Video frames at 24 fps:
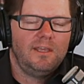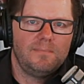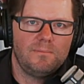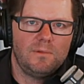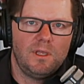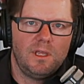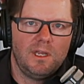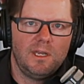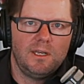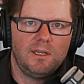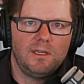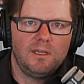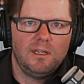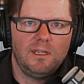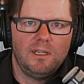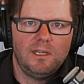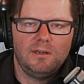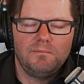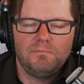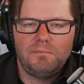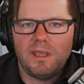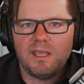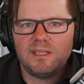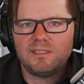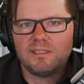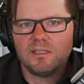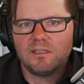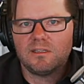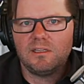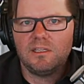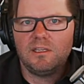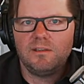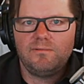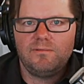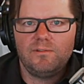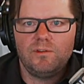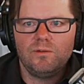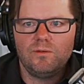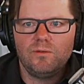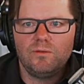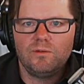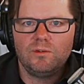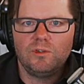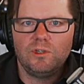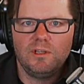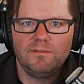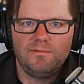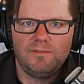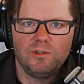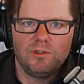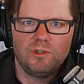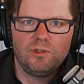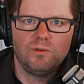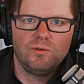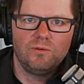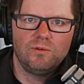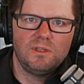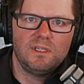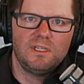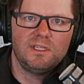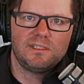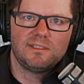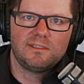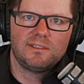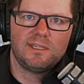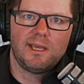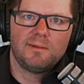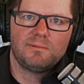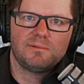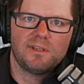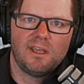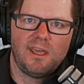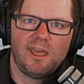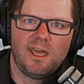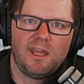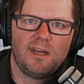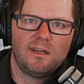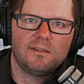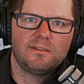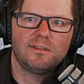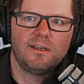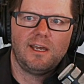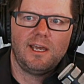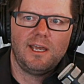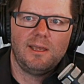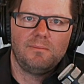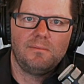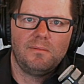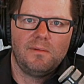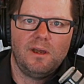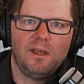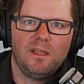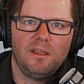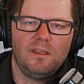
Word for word: And basically, if you do these steps ahead of time,